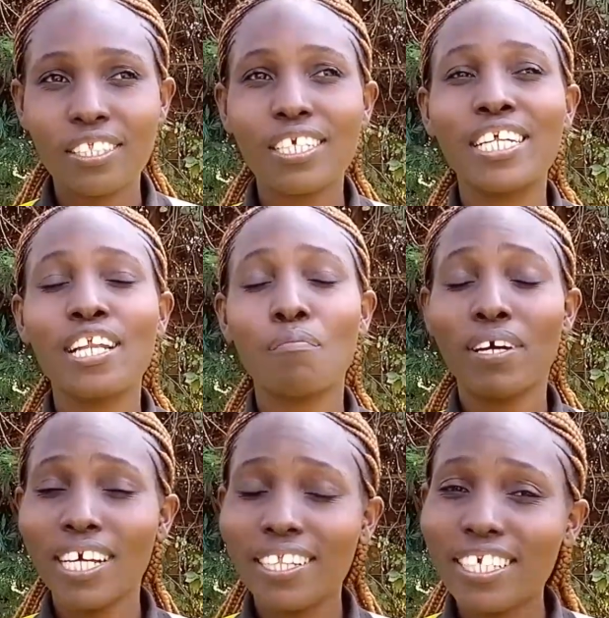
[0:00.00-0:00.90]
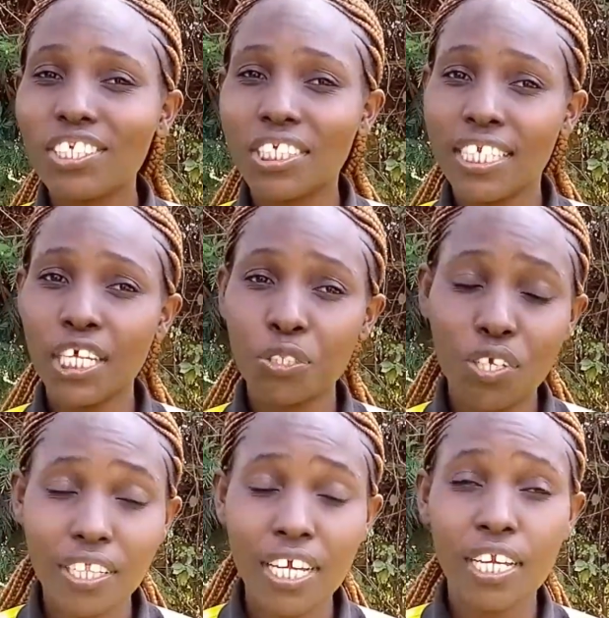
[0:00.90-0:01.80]
in a manner that she does, or rather
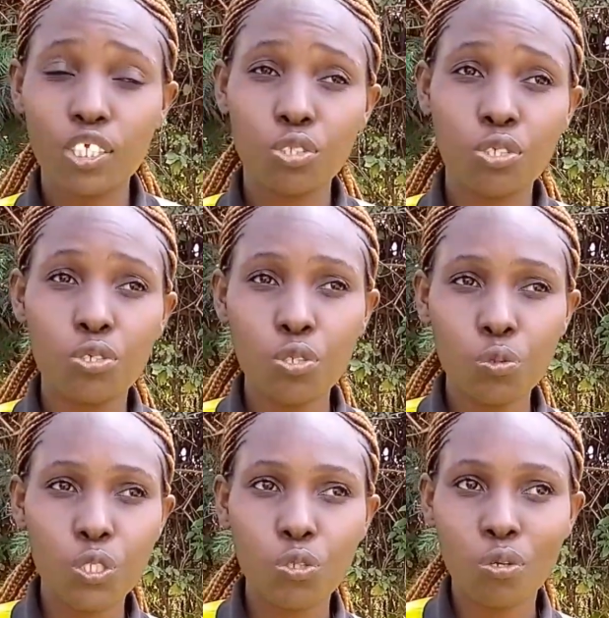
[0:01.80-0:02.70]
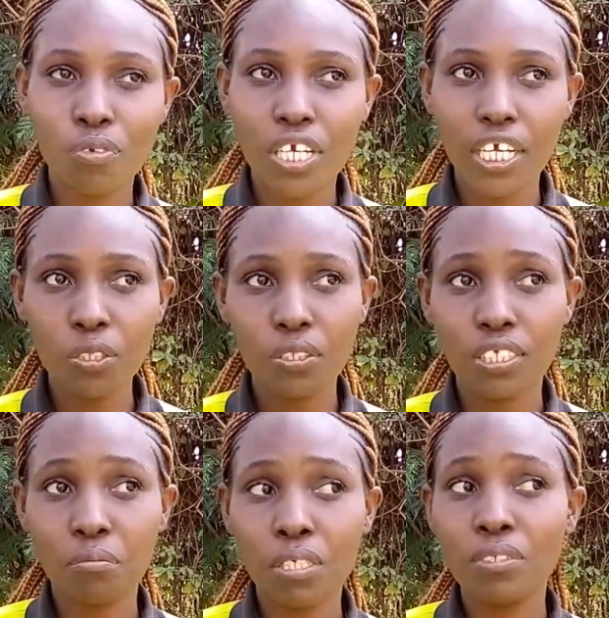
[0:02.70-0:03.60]
in a tone, with communication,
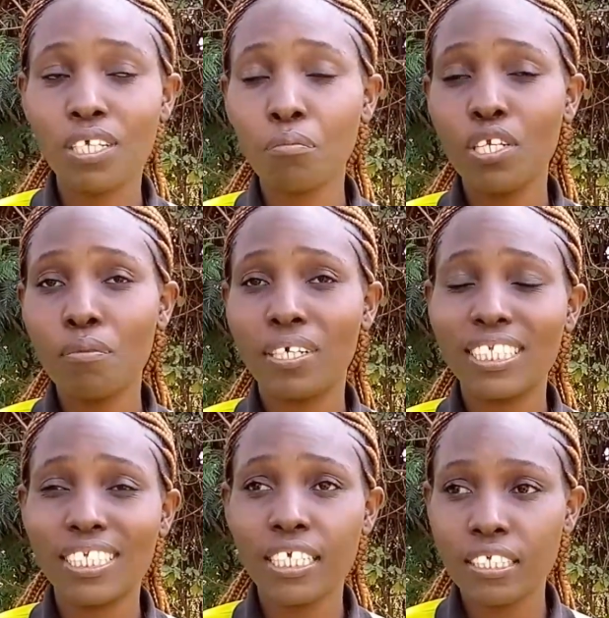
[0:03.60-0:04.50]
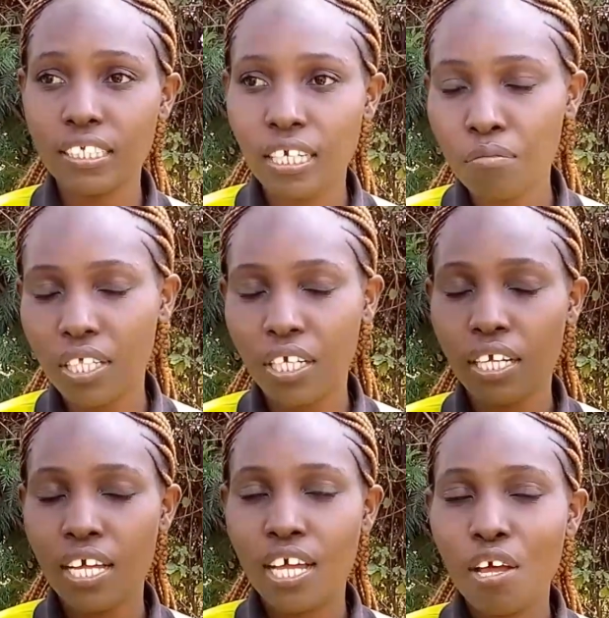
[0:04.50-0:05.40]
sometimes somebody might say something,
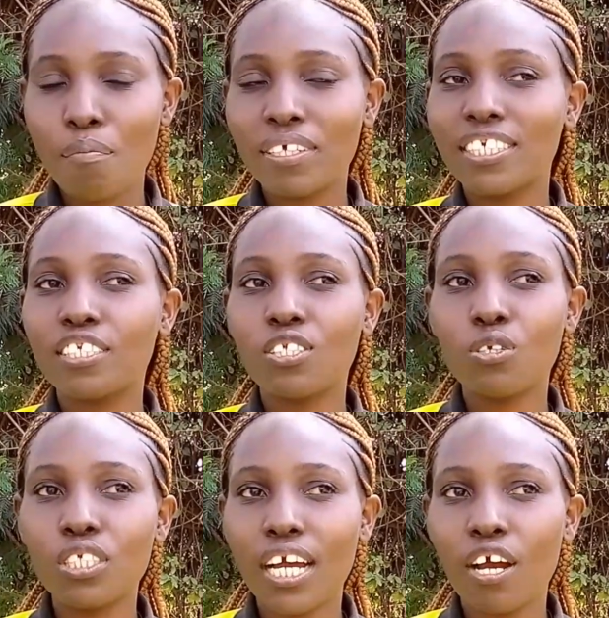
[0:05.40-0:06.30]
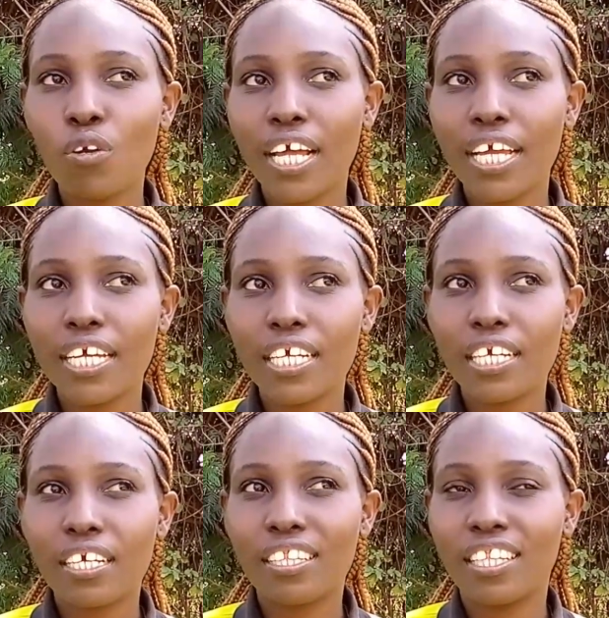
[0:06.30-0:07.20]
but it's not how like they